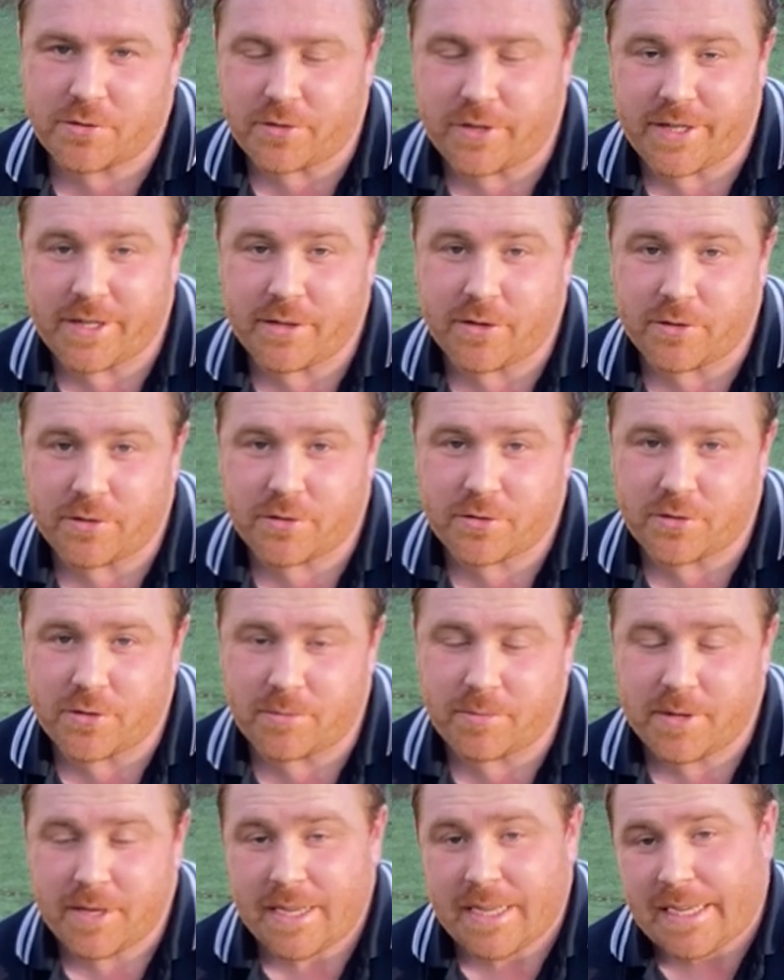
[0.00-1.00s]
a tree or
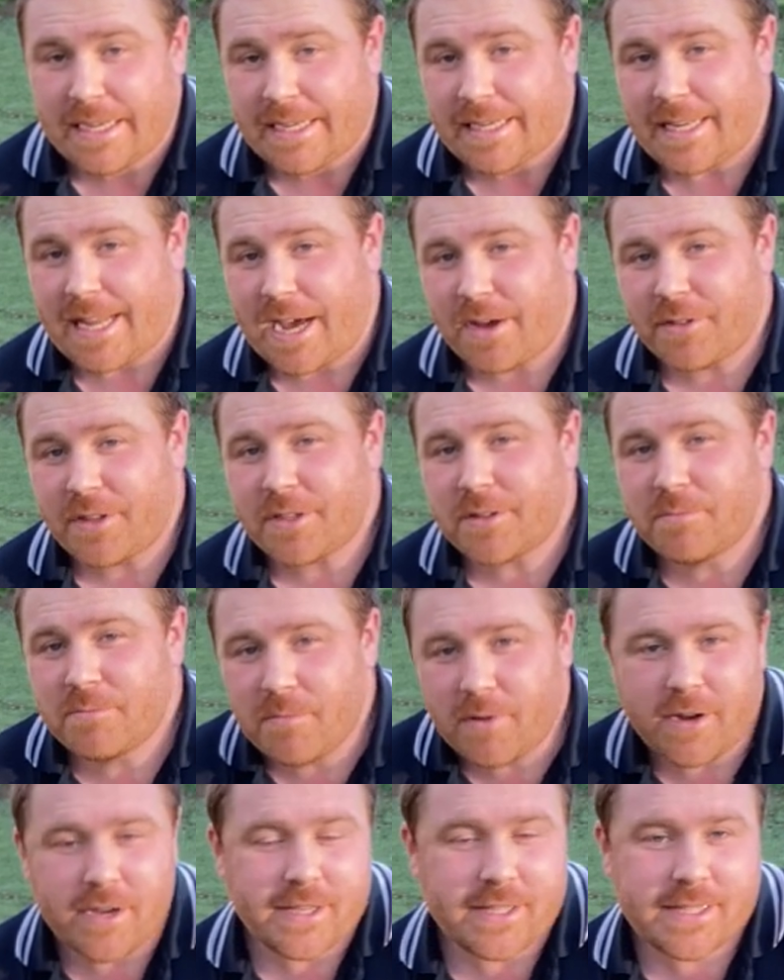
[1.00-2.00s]
shrub now this
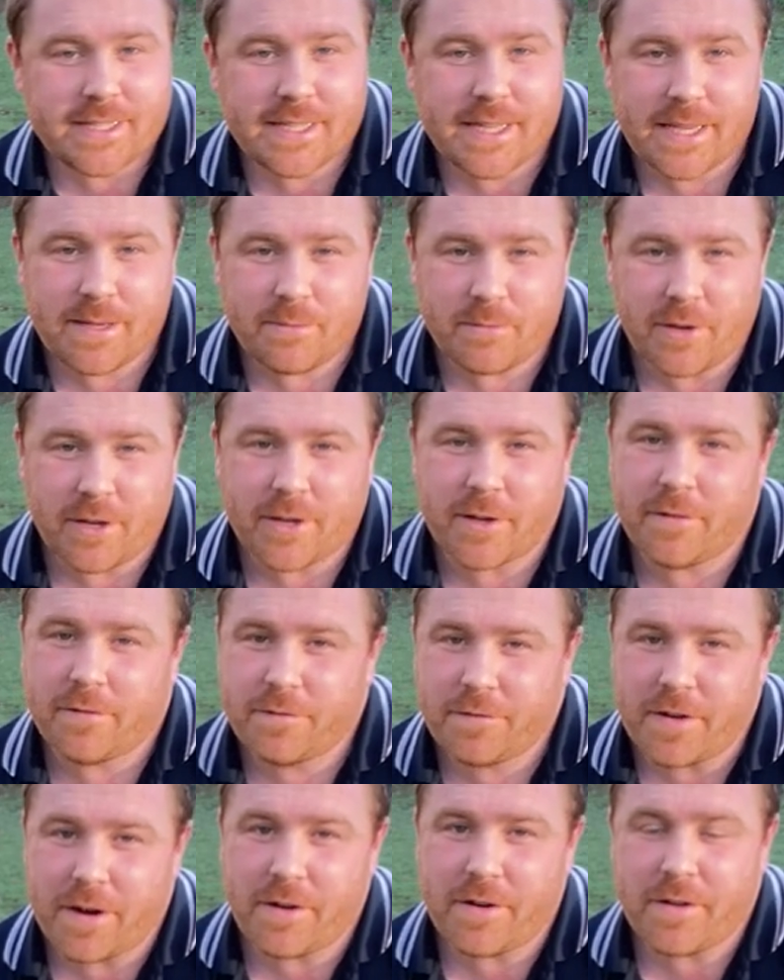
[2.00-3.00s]
might seem like a
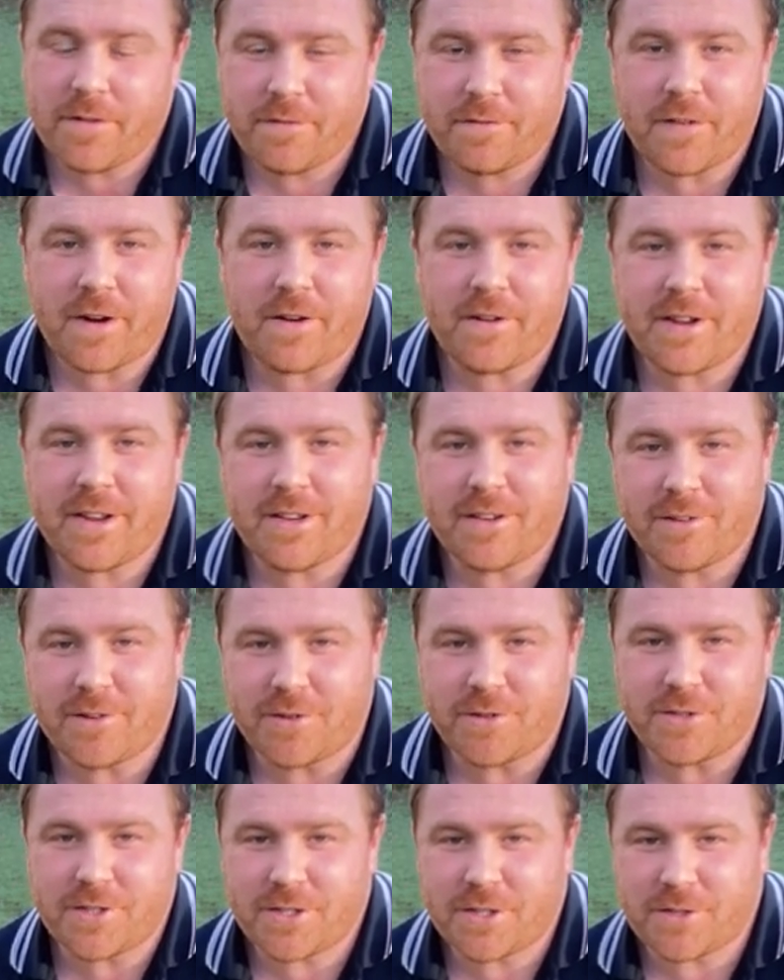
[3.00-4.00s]
very, very
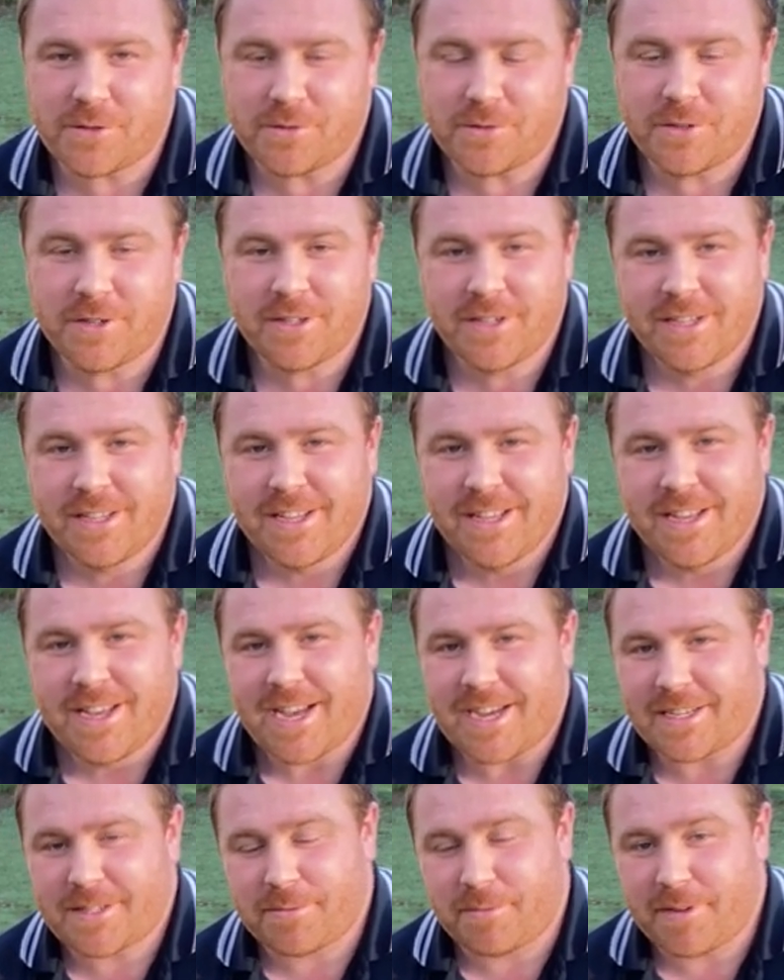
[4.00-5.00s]
logical
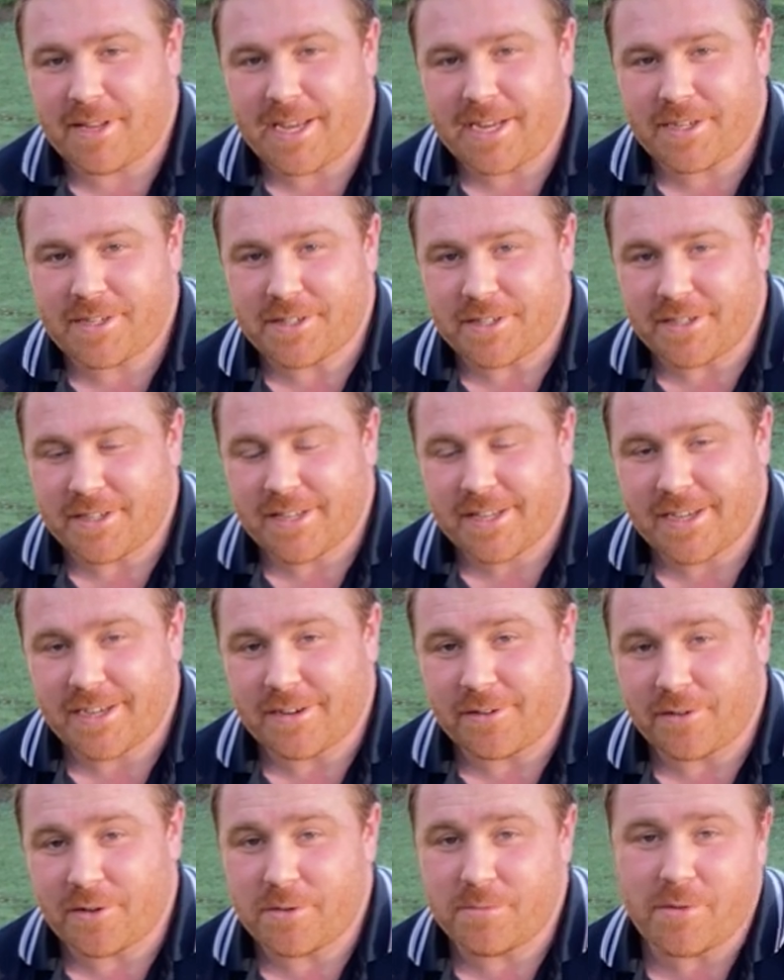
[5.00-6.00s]
explanation
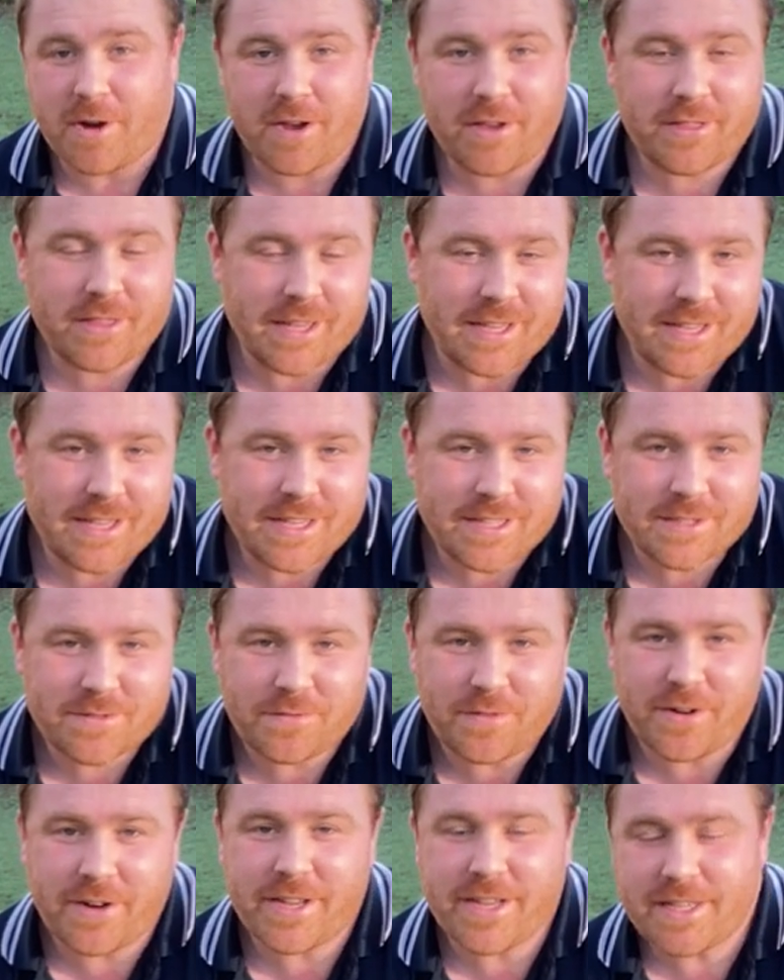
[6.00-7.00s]
uh, or you might think it's
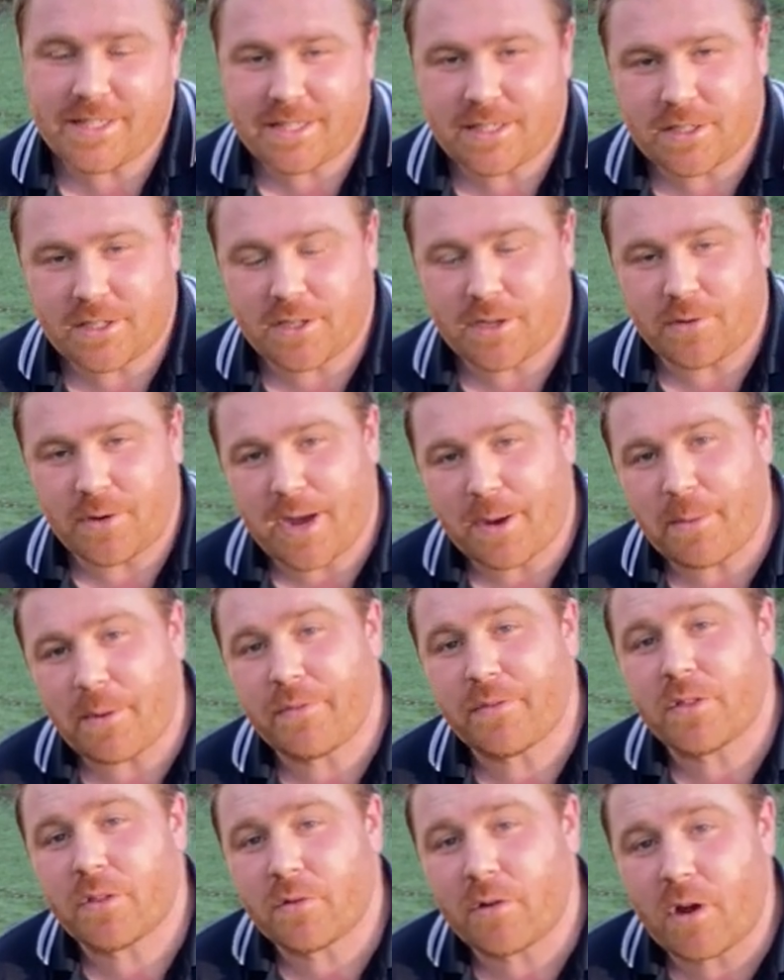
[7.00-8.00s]
very easy to do
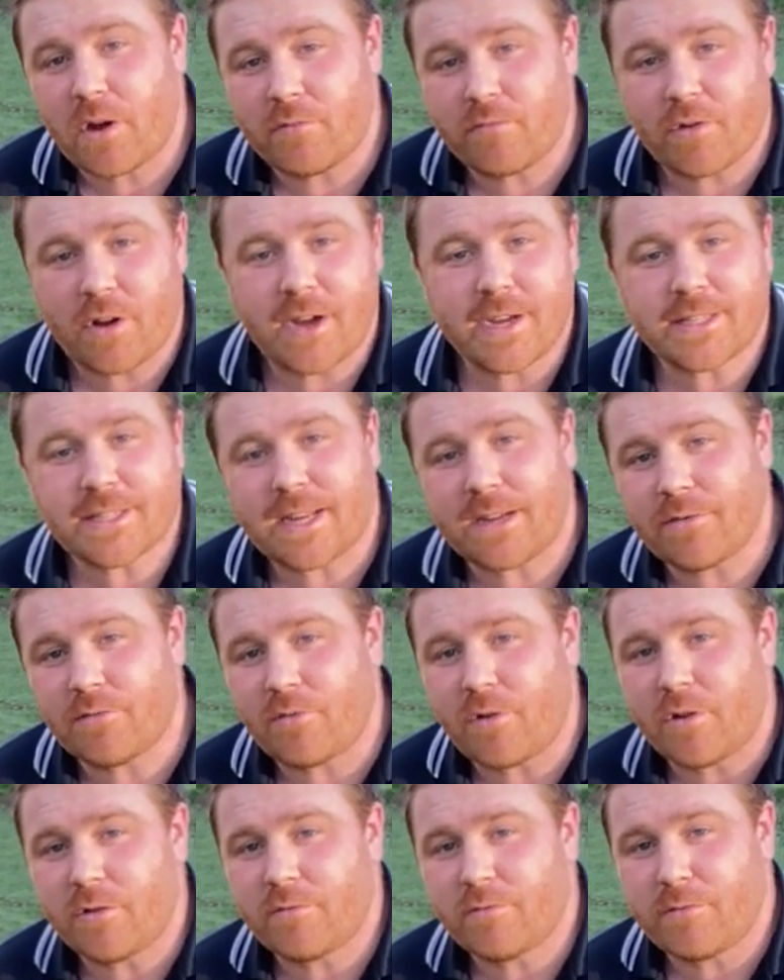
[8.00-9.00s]
however there are right
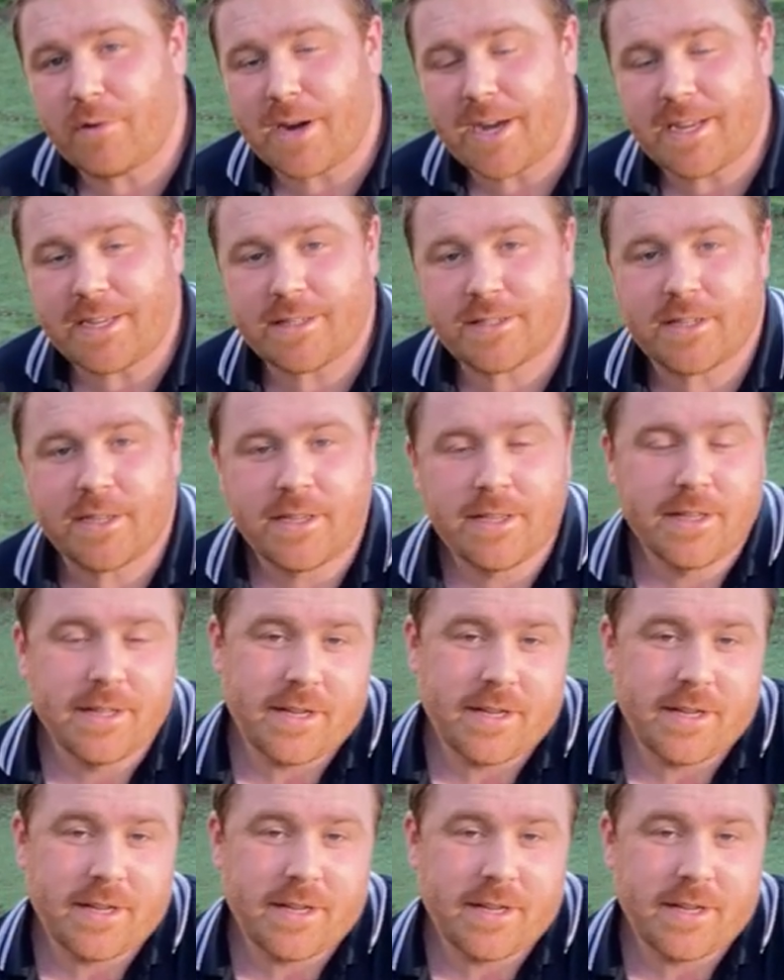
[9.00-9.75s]
and wrong ways